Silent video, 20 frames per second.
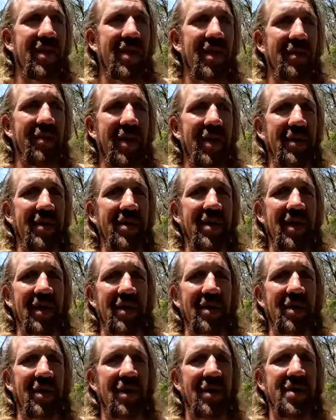I might
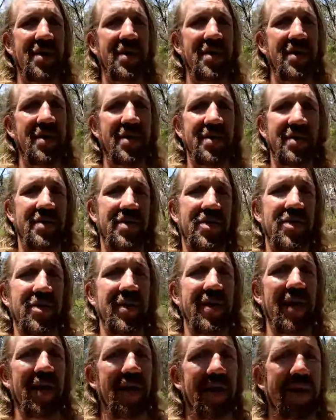get close to
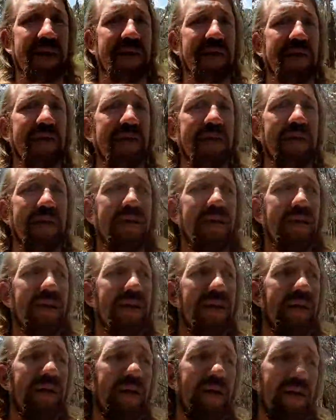2000
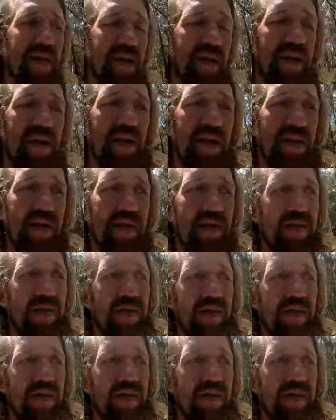vert.